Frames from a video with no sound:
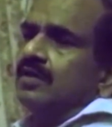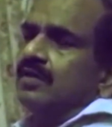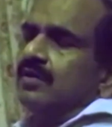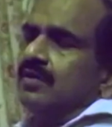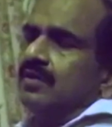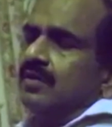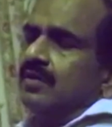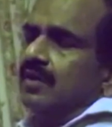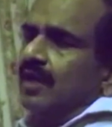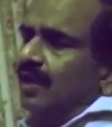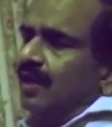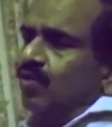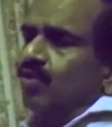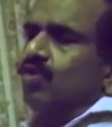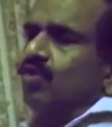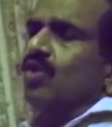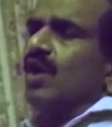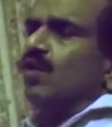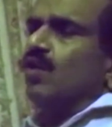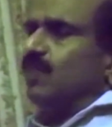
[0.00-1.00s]
And
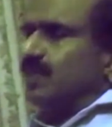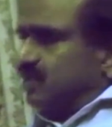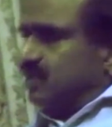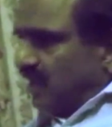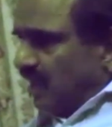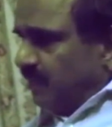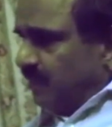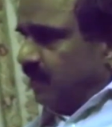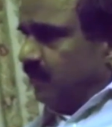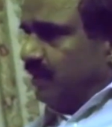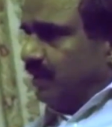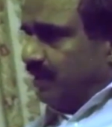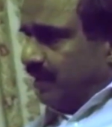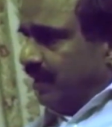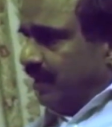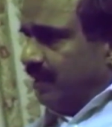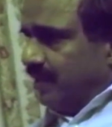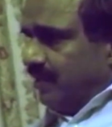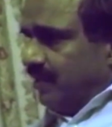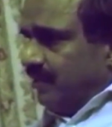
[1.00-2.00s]
I don't know how much
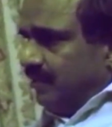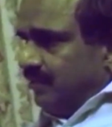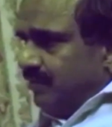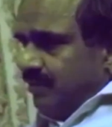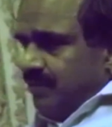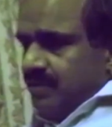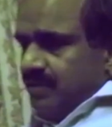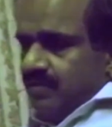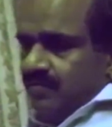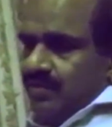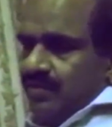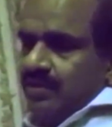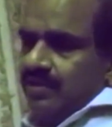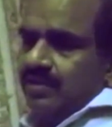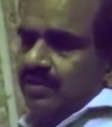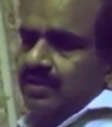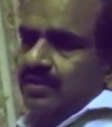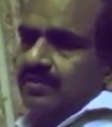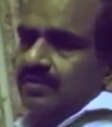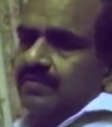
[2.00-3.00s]
time it will take.
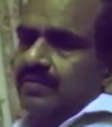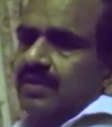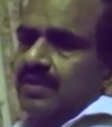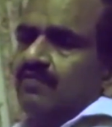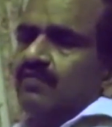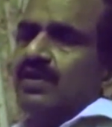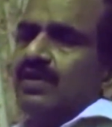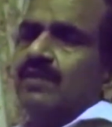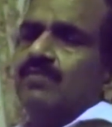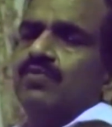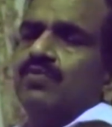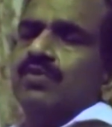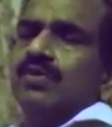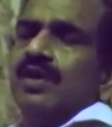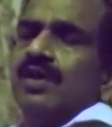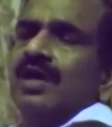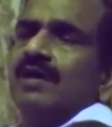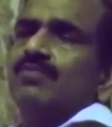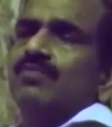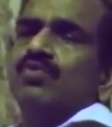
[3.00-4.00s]
The different thing, and
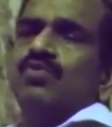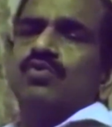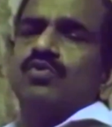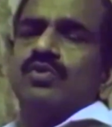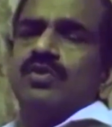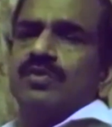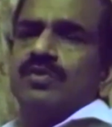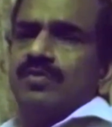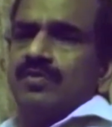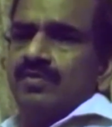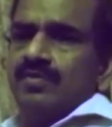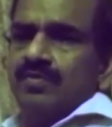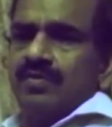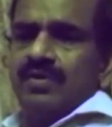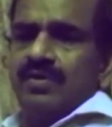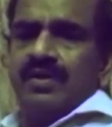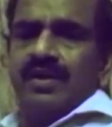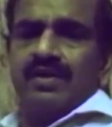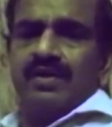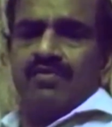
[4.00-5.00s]
I have to
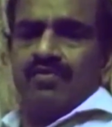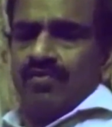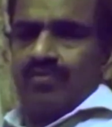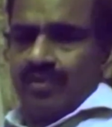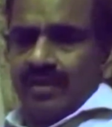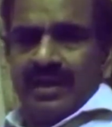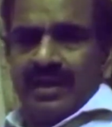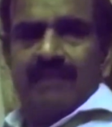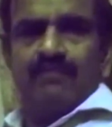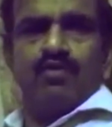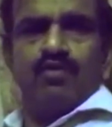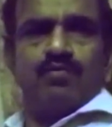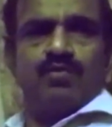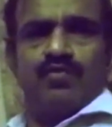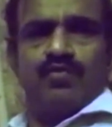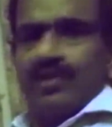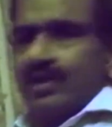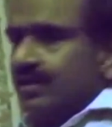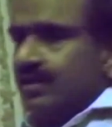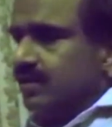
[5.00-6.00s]
take
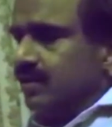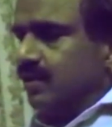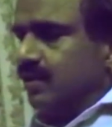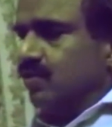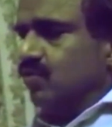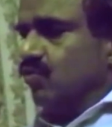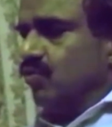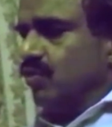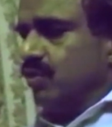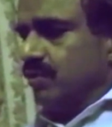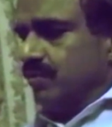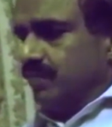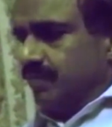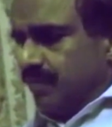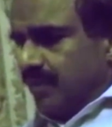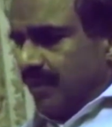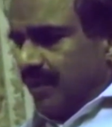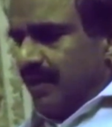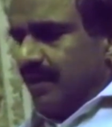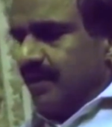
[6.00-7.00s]
help of the friends and
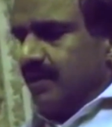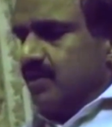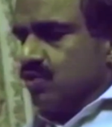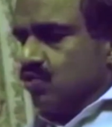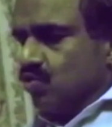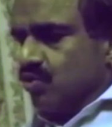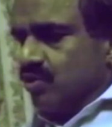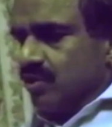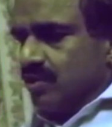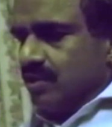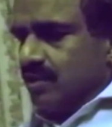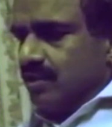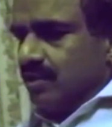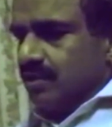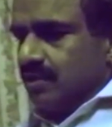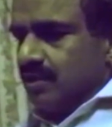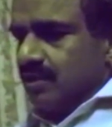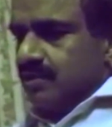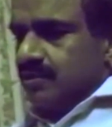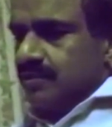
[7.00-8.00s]
to collect
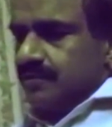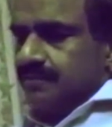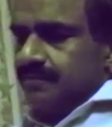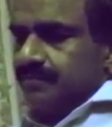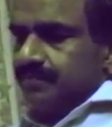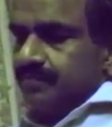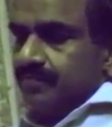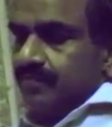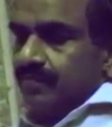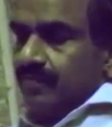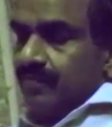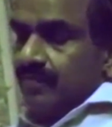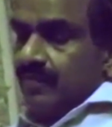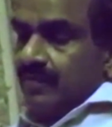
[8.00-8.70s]
resources, other things.